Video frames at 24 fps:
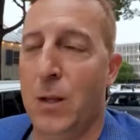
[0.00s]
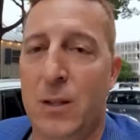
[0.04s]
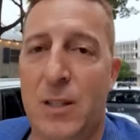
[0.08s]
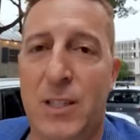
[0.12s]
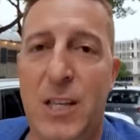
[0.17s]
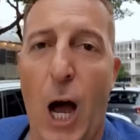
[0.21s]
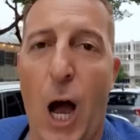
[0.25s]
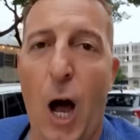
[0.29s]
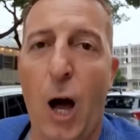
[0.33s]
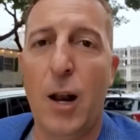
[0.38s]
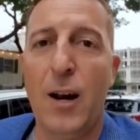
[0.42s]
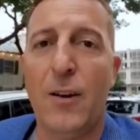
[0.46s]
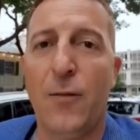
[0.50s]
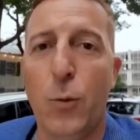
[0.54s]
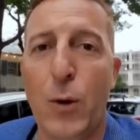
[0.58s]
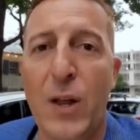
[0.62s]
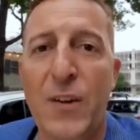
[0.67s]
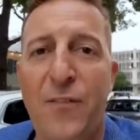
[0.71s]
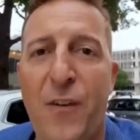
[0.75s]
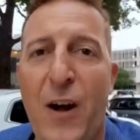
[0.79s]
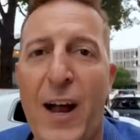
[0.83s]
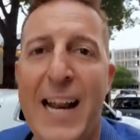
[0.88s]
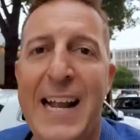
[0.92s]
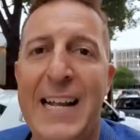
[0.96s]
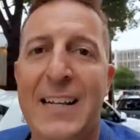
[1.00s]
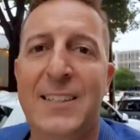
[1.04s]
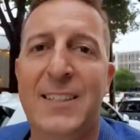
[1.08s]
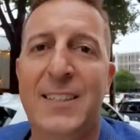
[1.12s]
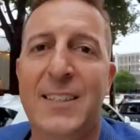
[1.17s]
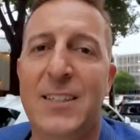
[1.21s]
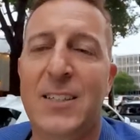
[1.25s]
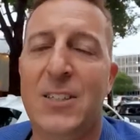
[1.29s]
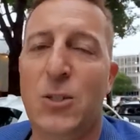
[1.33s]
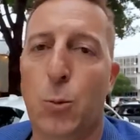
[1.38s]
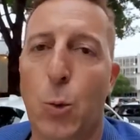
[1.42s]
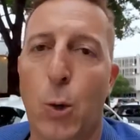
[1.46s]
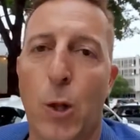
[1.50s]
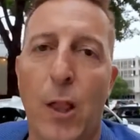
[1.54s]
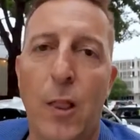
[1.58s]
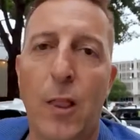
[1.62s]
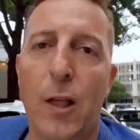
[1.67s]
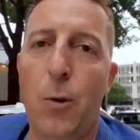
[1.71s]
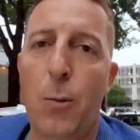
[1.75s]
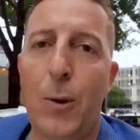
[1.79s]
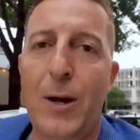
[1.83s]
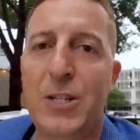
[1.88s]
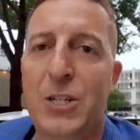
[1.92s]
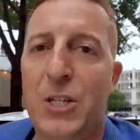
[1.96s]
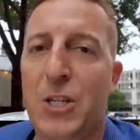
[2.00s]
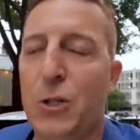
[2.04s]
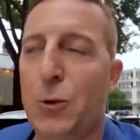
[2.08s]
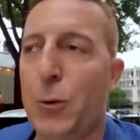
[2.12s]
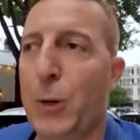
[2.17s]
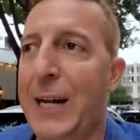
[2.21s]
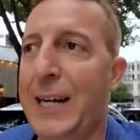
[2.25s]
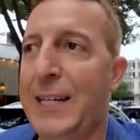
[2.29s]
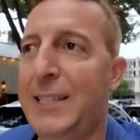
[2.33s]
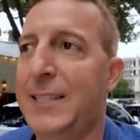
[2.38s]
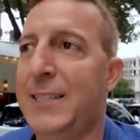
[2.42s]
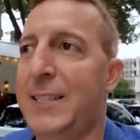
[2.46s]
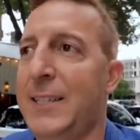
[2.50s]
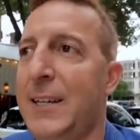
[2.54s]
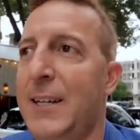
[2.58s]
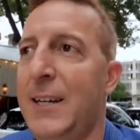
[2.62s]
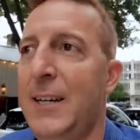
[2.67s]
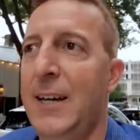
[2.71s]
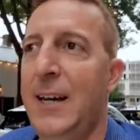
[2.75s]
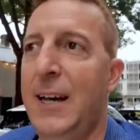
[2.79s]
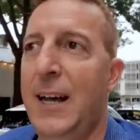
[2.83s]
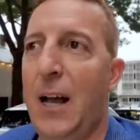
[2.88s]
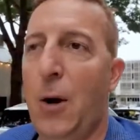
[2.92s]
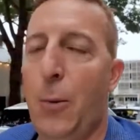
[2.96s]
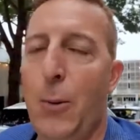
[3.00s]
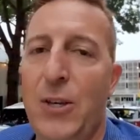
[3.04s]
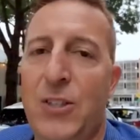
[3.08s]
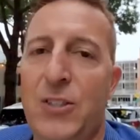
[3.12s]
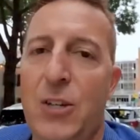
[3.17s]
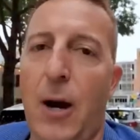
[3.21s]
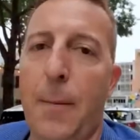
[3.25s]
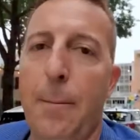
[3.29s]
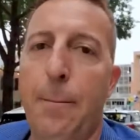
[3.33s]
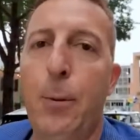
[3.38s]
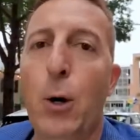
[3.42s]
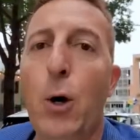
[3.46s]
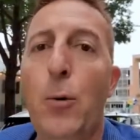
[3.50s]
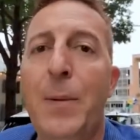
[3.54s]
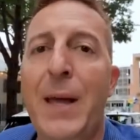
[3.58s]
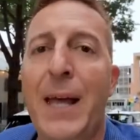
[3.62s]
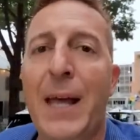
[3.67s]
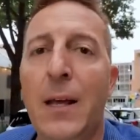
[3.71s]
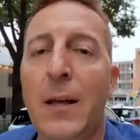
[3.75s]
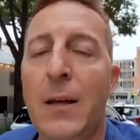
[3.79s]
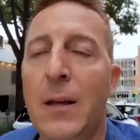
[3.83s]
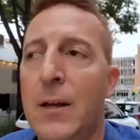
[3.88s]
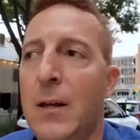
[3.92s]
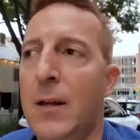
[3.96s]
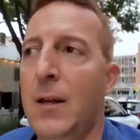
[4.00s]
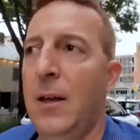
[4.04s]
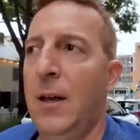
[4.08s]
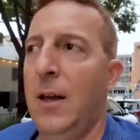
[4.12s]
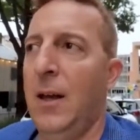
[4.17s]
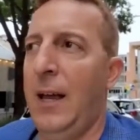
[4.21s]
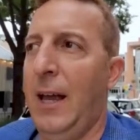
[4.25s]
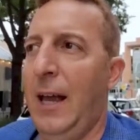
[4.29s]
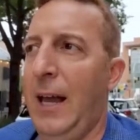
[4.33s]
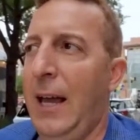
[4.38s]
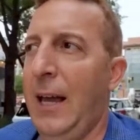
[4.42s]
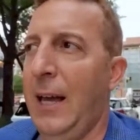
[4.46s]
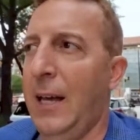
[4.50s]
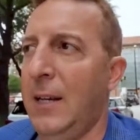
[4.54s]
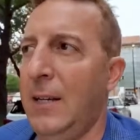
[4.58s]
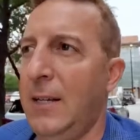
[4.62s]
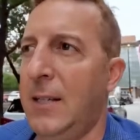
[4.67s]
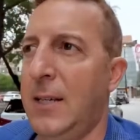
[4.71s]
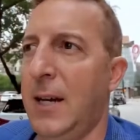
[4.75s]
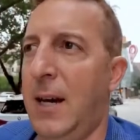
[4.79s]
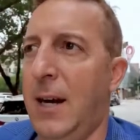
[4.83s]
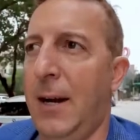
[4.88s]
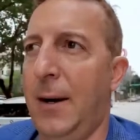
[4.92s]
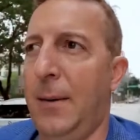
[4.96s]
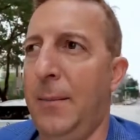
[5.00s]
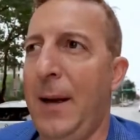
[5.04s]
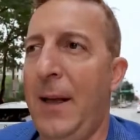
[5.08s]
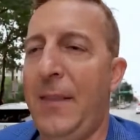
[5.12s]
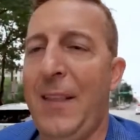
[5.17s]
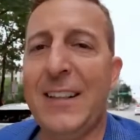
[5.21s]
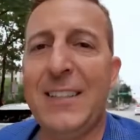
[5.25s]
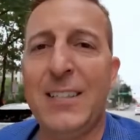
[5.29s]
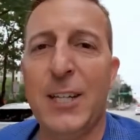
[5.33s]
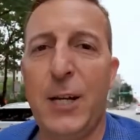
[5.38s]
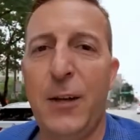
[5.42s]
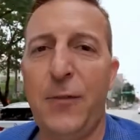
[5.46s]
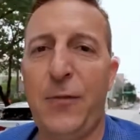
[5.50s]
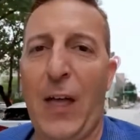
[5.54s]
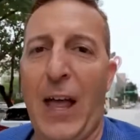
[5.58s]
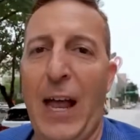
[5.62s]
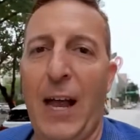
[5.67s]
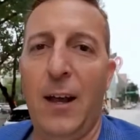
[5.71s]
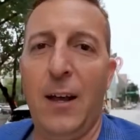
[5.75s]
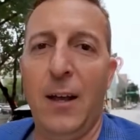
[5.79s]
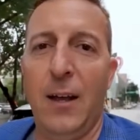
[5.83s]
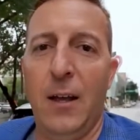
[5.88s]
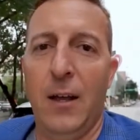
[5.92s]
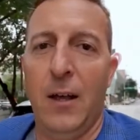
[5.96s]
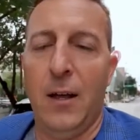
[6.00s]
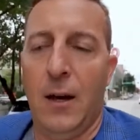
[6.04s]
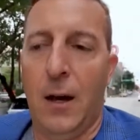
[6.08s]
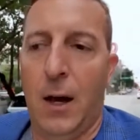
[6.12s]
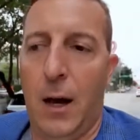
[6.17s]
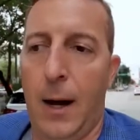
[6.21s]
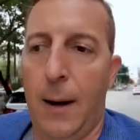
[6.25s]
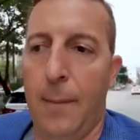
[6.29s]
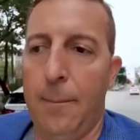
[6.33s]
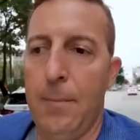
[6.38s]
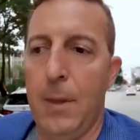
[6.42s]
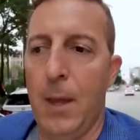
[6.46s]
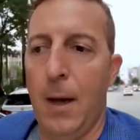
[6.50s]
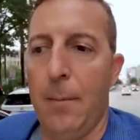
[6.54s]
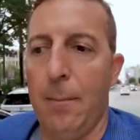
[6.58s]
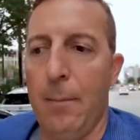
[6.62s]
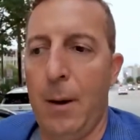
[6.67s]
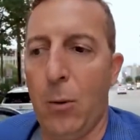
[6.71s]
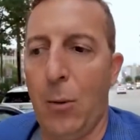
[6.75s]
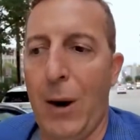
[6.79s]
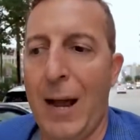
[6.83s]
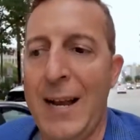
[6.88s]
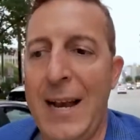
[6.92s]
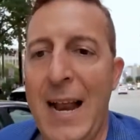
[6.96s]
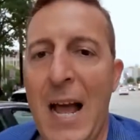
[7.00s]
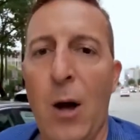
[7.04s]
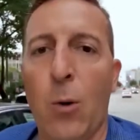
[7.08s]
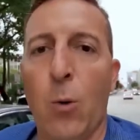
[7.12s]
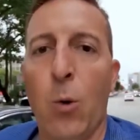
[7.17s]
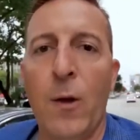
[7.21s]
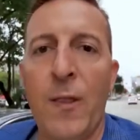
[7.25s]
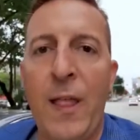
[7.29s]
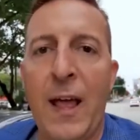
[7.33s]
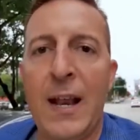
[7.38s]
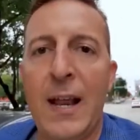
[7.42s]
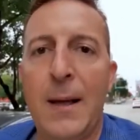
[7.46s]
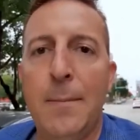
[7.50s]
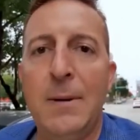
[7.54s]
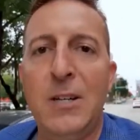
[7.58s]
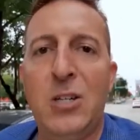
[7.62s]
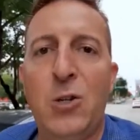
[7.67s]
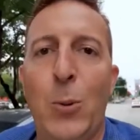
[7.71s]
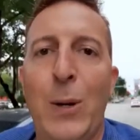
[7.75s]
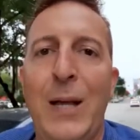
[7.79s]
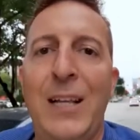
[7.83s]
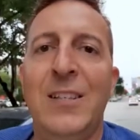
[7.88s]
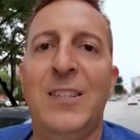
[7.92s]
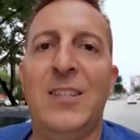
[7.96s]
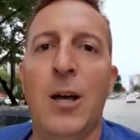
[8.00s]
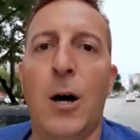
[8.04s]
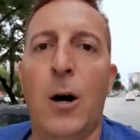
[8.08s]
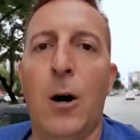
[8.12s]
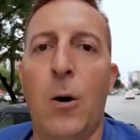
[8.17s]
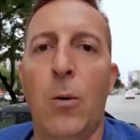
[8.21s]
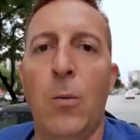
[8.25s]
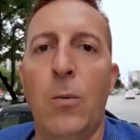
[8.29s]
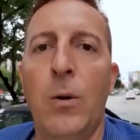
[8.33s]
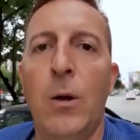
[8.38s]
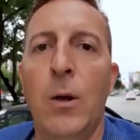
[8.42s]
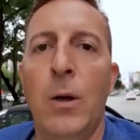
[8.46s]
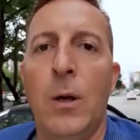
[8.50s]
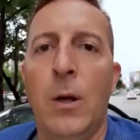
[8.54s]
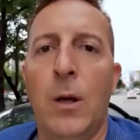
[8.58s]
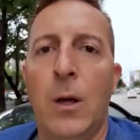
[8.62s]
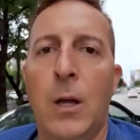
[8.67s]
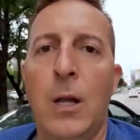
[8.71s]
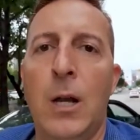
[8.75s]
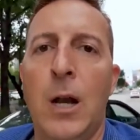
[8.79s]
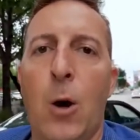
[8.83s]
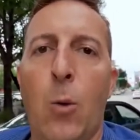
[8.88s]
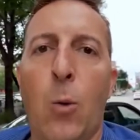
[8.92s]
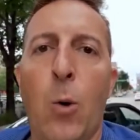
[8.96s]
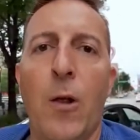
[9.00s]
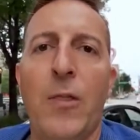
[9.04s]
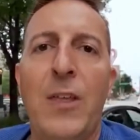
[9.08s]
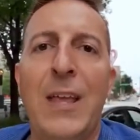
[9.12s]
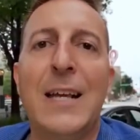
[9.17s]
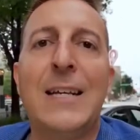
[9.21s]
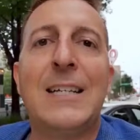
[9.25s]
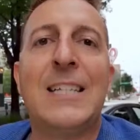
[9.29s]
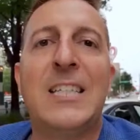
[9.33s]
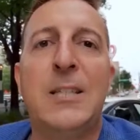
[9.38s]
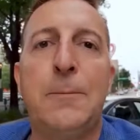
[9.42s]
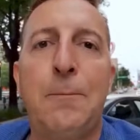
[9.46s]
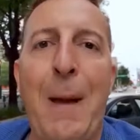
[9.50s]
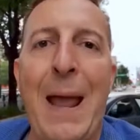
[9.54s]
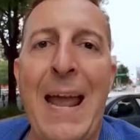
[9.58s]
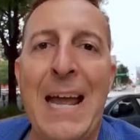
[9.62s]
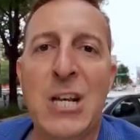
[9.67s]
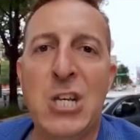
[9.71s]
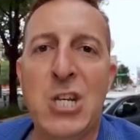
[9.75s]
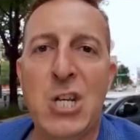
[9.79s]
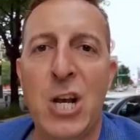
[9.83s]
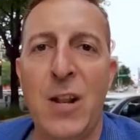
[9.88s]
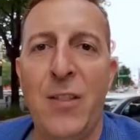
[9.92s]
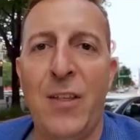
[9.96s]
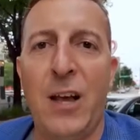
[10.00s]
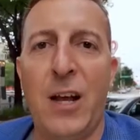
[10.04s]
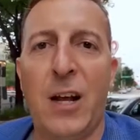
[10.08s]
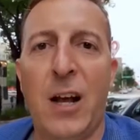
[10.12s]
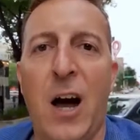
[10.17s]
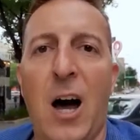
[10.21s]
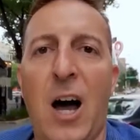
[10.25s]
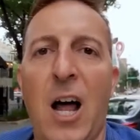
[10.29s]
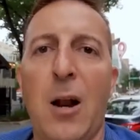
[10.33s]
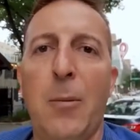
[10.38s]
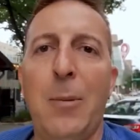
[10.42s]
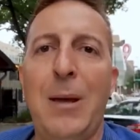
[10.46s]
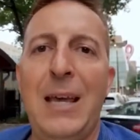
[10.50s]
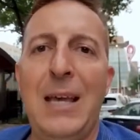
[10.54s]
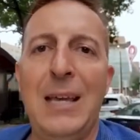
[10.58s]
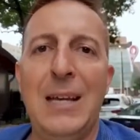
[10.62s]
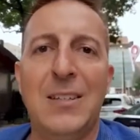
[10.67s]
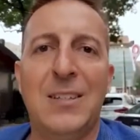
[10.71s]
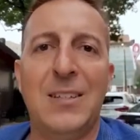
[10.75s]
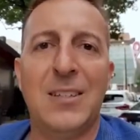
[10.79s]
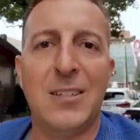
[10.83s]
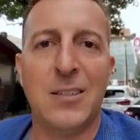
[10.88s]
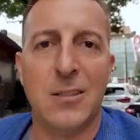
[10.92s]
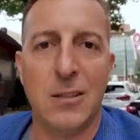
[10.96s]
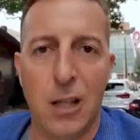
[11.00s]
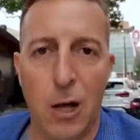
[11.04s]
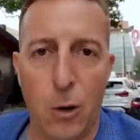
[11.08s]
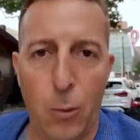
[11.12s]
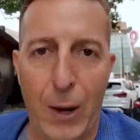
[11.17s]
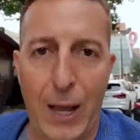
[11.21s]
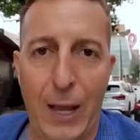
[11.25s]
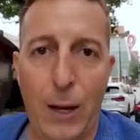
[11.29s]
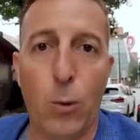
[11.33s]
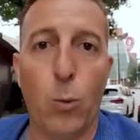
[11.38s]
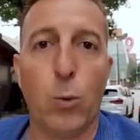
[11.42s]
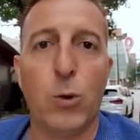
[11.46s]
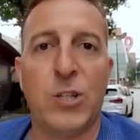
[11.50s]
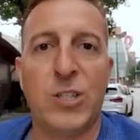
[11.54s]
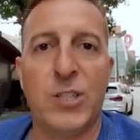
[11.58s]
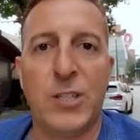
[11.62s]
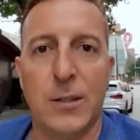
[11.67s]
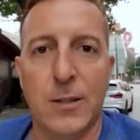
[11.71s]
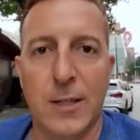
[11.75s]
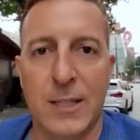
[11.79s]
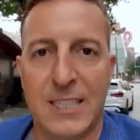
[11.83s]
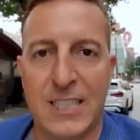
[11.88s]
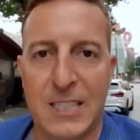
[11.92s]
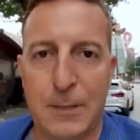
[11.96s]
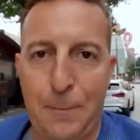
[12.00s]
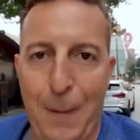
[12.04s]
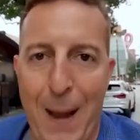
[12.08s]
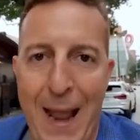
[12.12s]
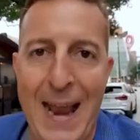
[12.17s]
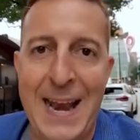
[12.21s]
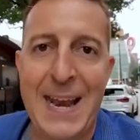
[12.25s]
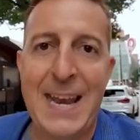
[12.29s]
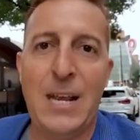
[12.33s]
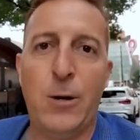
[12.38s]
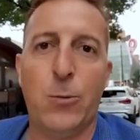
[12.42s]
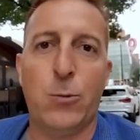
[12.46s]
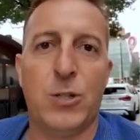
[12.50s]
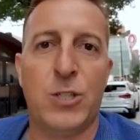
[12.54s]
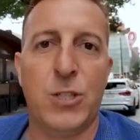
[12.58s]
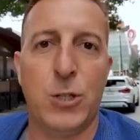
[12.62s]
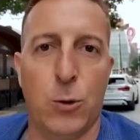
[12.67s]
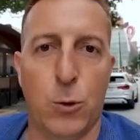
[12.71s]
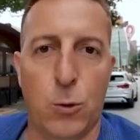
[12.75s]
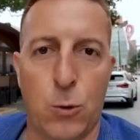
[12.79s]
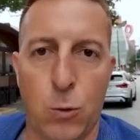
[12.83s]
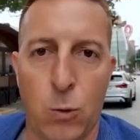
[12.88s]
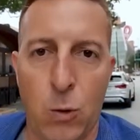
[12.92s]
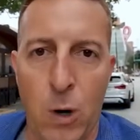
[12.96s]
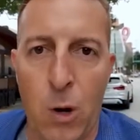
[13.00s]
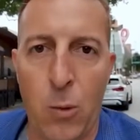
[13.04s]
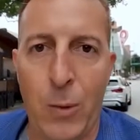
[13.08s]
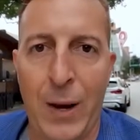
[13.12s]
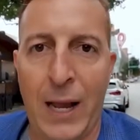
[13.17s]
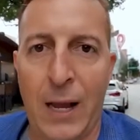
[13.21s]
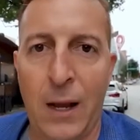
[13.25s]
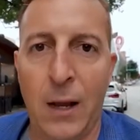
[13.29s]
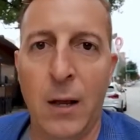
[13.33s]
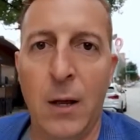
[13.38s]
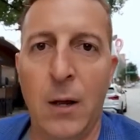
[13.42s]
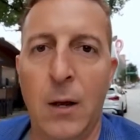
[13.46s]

ton of refinances, really low interest rates, and we start booming. And that's a good thing. But right now we're in that in-between zone, you know, where the expansion of the economy is slowing. We're still expanding. We're still growing.